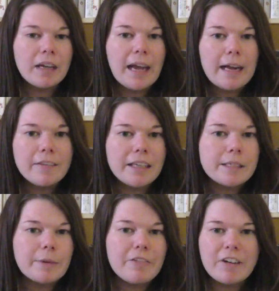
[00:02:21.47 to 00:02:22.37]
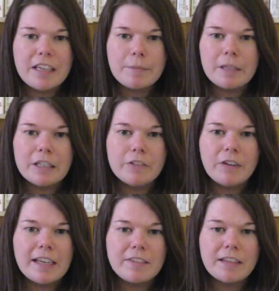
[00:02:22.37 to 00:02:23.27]
Okay, that is my first bit of
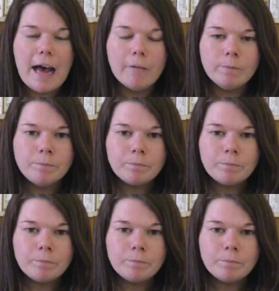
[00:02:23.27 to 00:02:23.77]
advice for that.